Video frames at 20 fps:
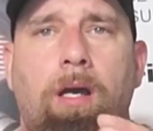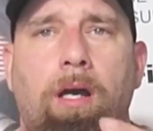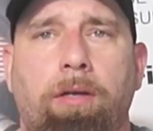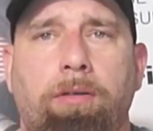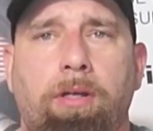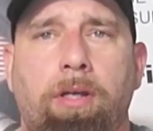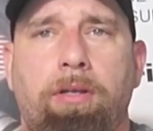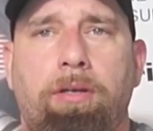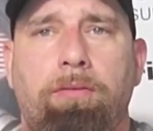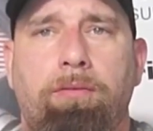
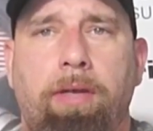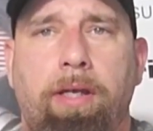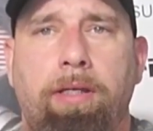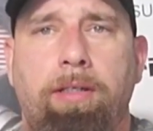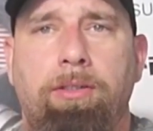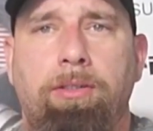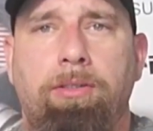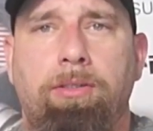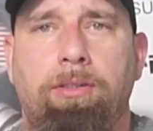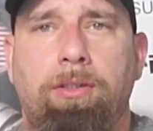Another
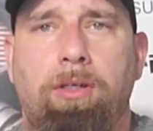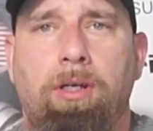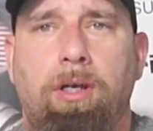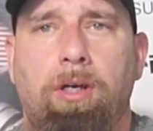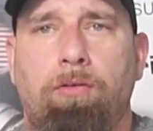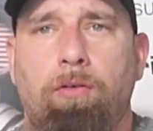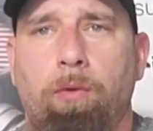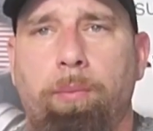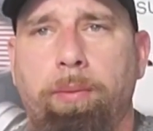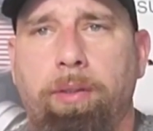advantage
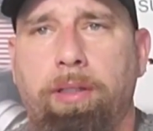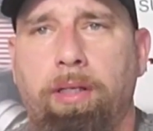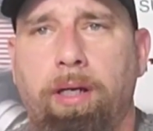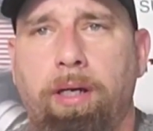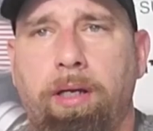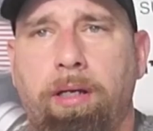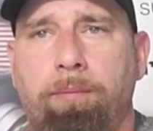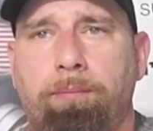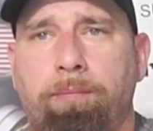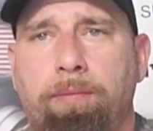of open
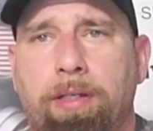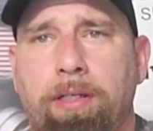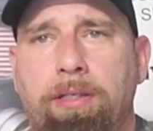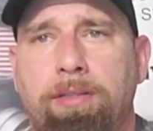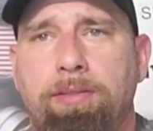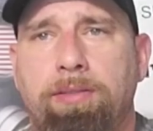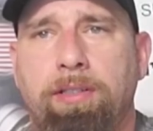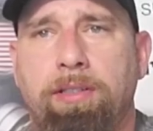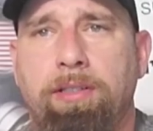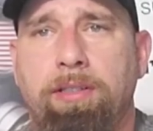carry
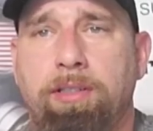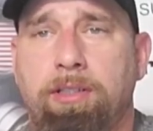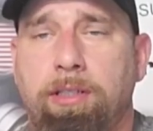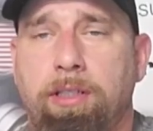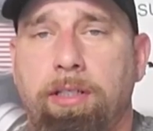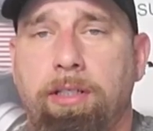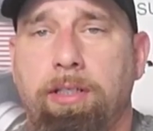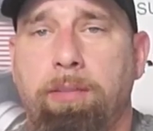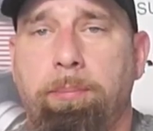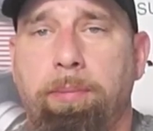is
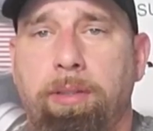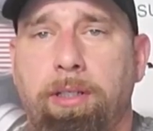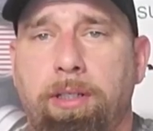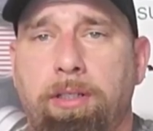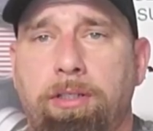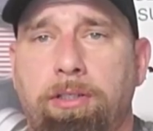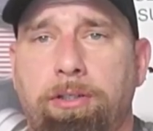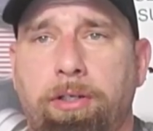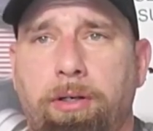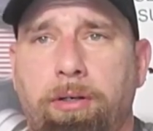it could be a
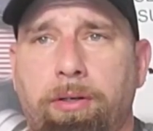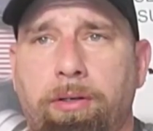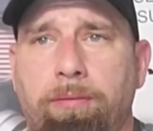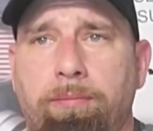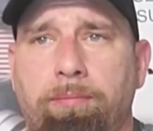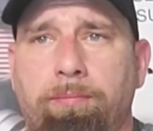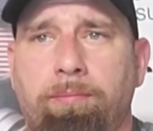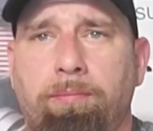deterrent.